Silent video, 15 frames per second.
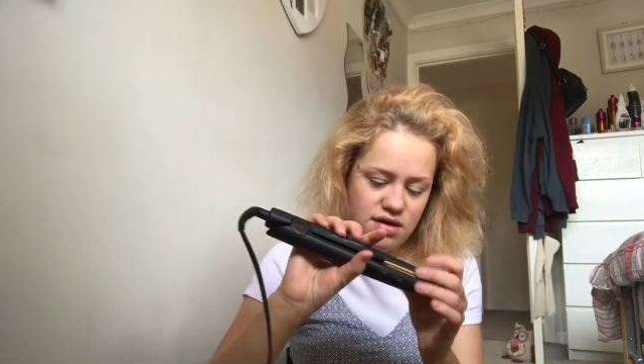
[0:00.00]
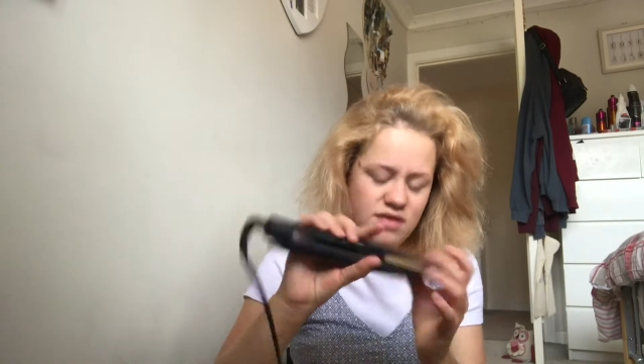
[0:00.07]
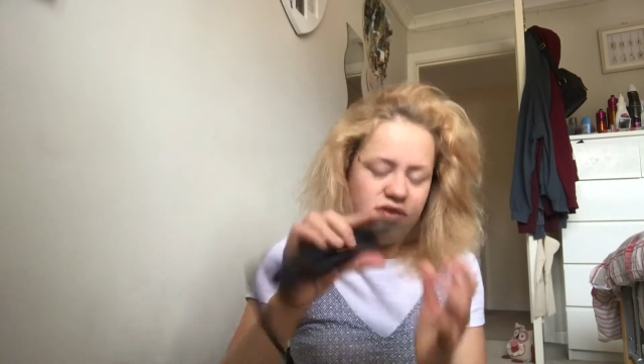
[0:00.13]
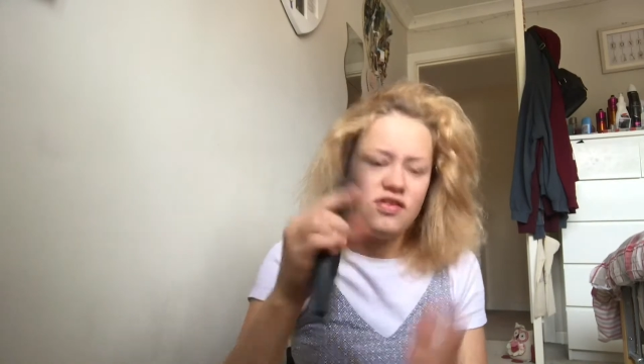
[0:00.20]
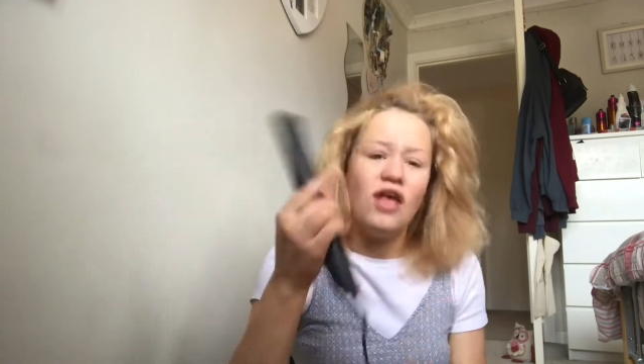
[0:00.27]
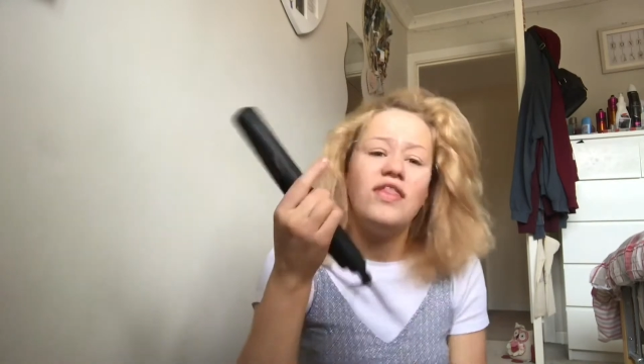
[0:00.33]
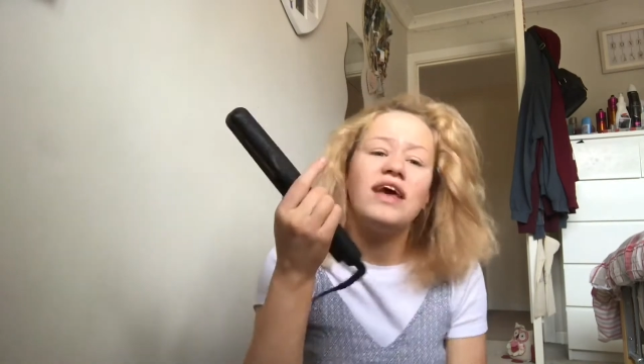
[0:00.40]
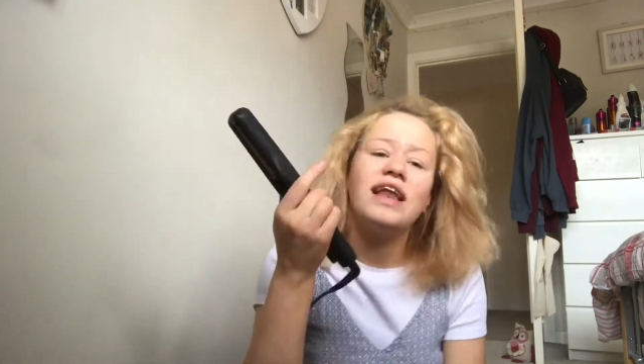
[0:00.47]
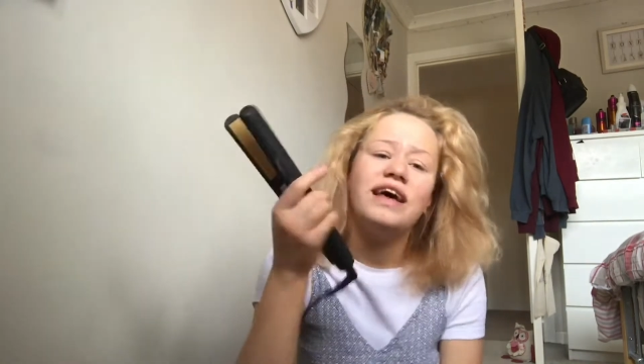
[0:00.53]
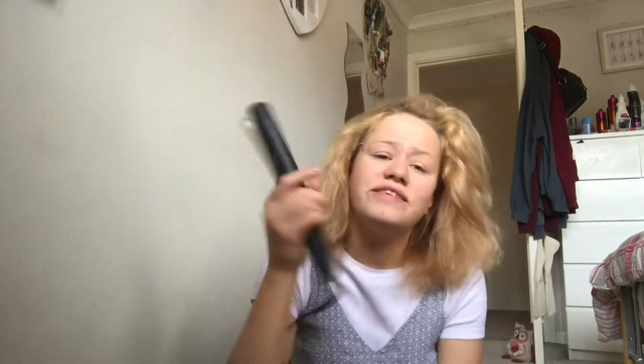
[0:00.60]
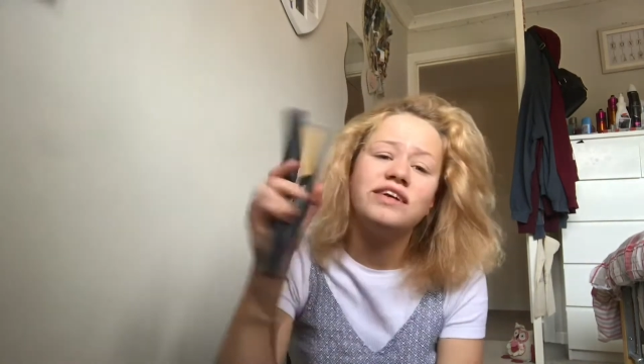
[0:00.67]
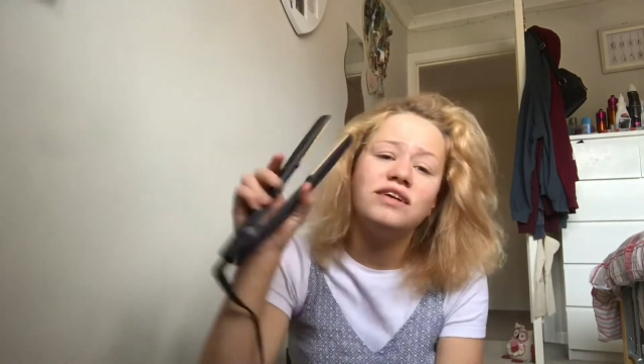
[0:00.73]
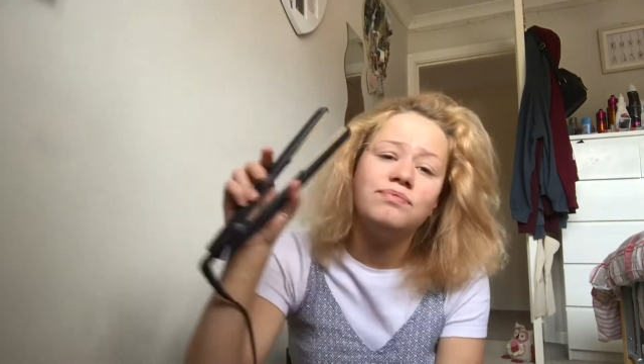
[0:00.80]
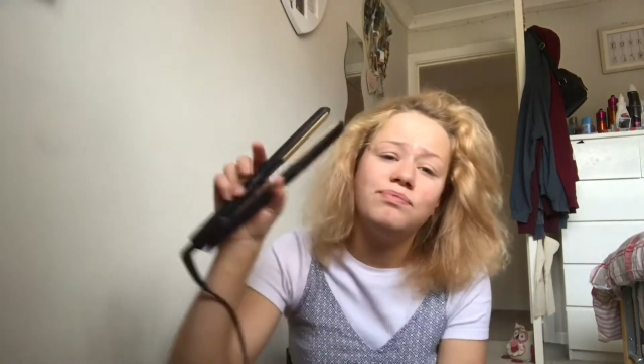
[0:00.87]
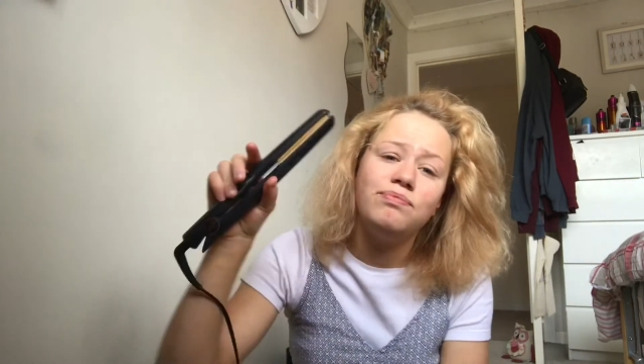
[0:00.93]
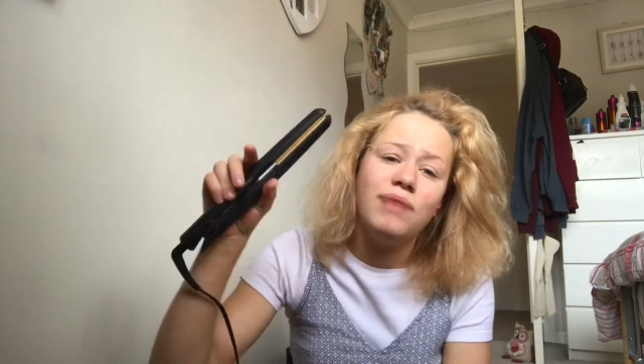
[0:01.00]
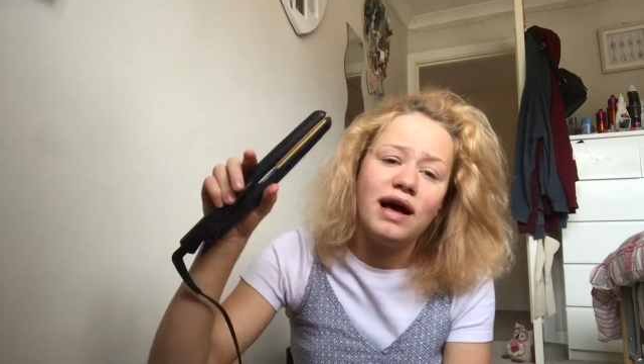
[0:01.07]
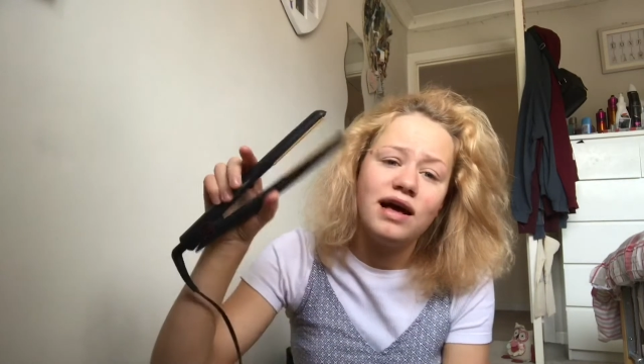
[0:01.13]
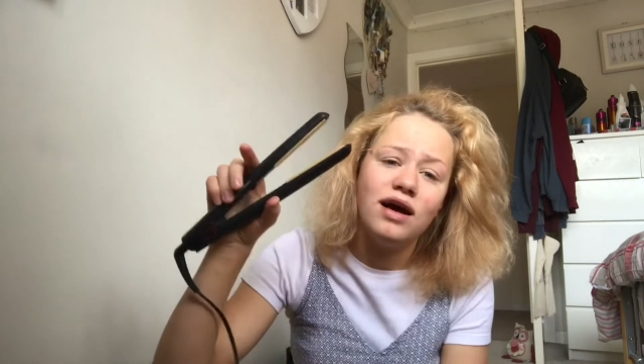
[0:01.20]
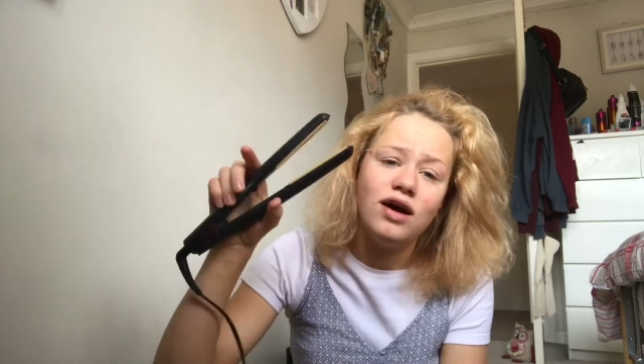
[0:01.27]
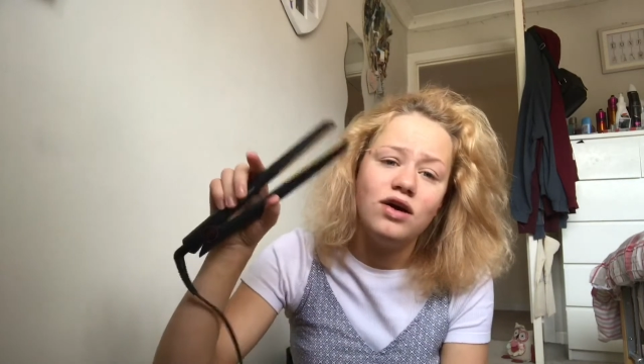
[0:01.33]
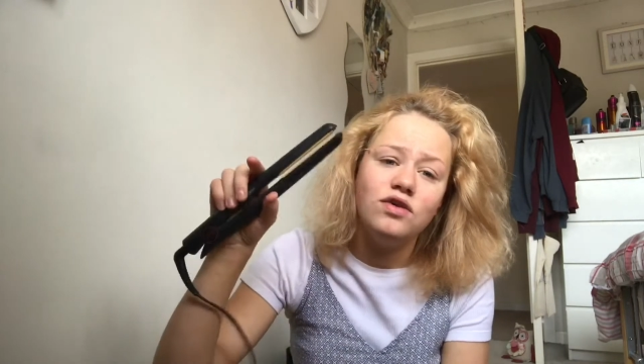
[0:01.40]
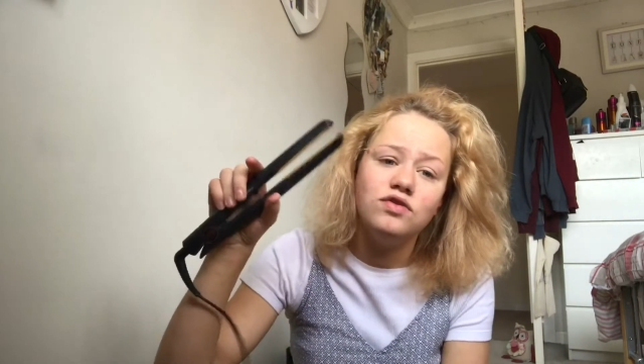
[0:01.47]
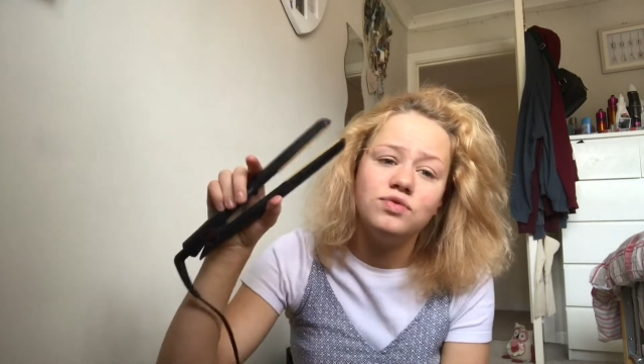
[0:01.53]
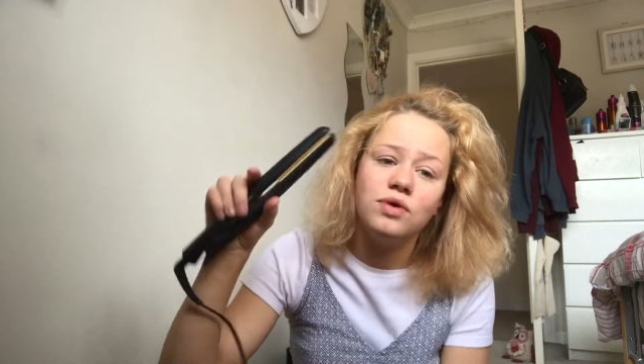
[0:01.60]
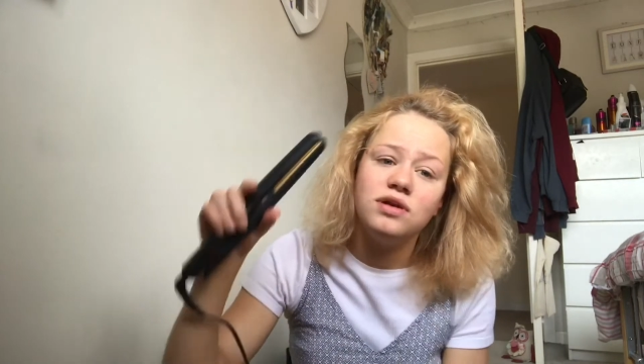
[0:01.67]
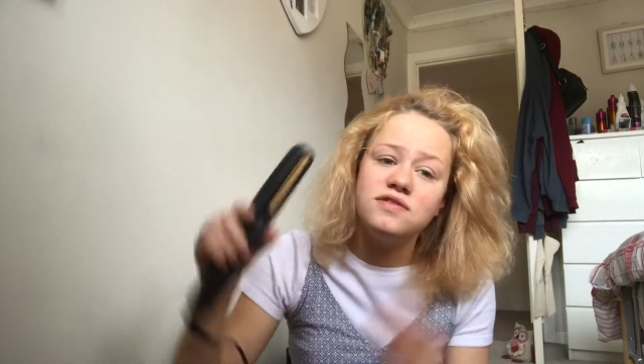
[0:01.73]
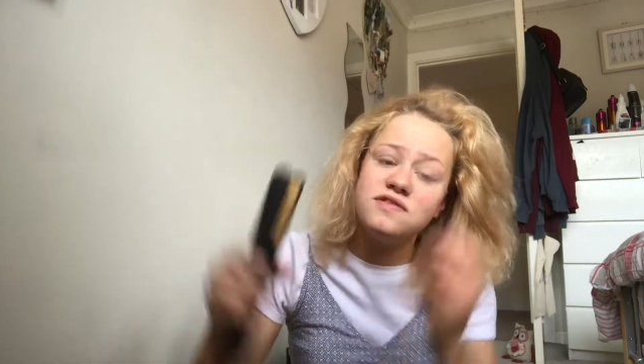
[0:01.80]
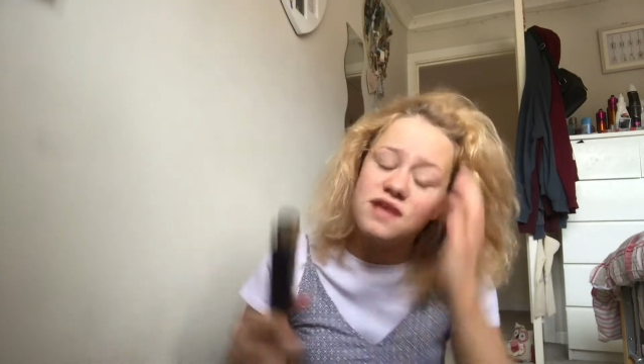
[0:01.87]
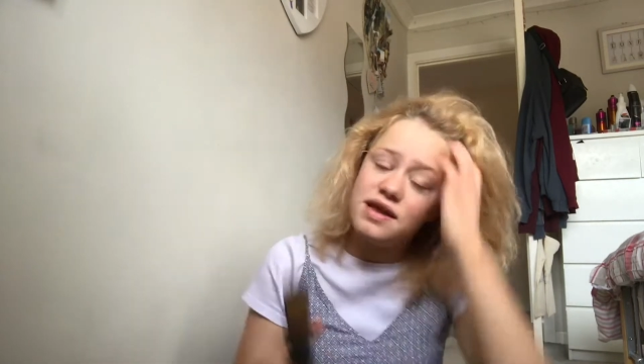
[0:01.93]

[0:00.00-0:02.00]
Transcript: It's like the classic black and gold ones,